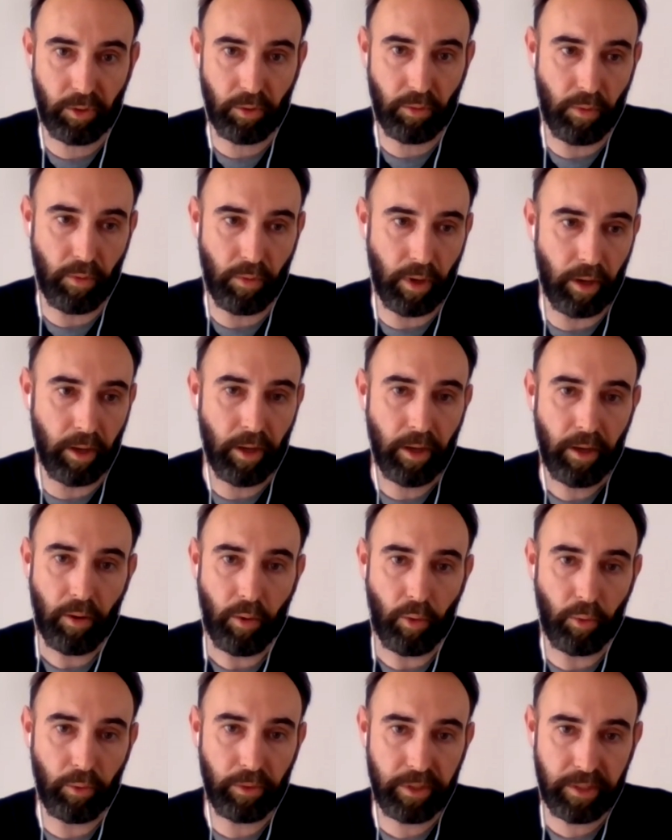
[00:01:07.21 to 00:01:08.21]
So
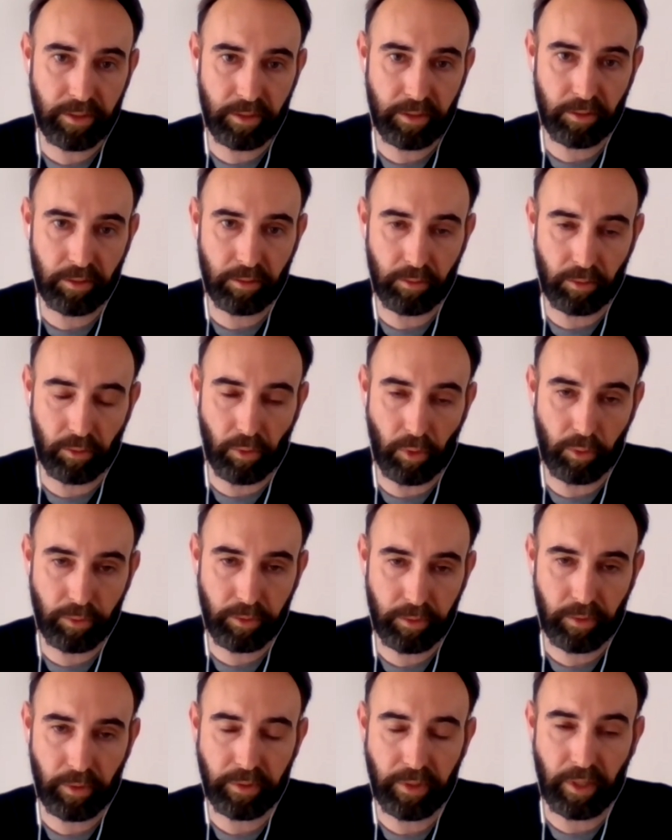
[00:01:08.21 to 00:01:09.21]
all these growth
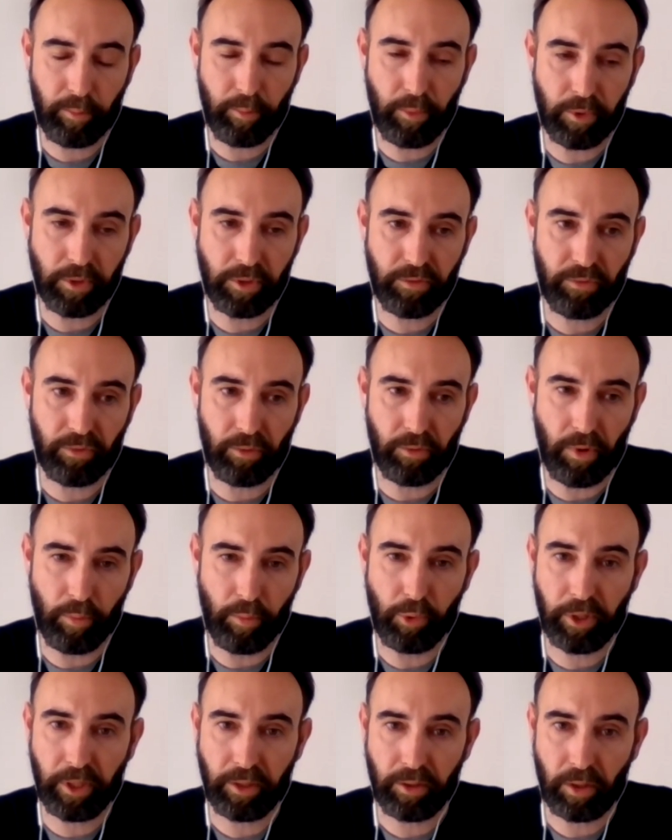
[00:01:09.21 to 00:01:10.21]
segments for
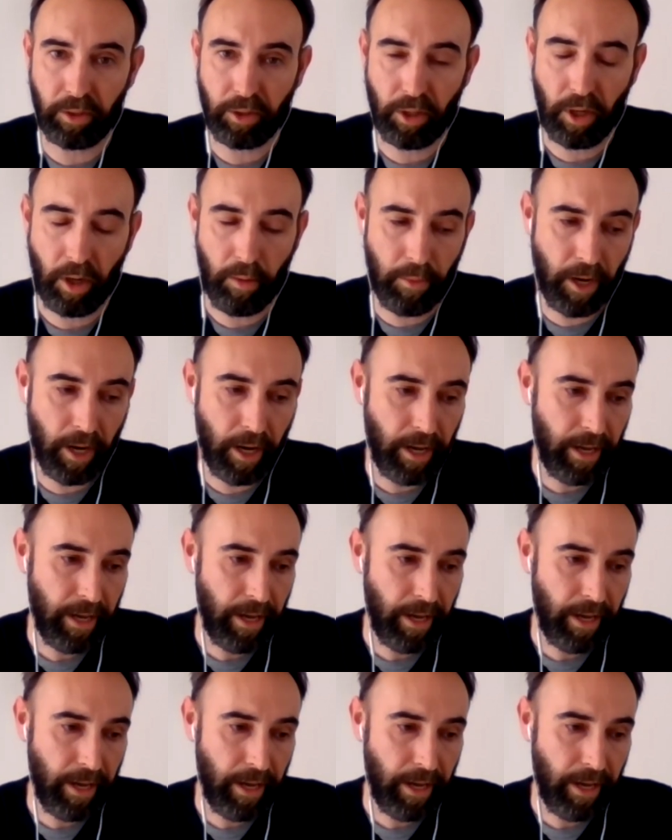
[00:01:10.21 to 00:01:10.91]
Booking.com.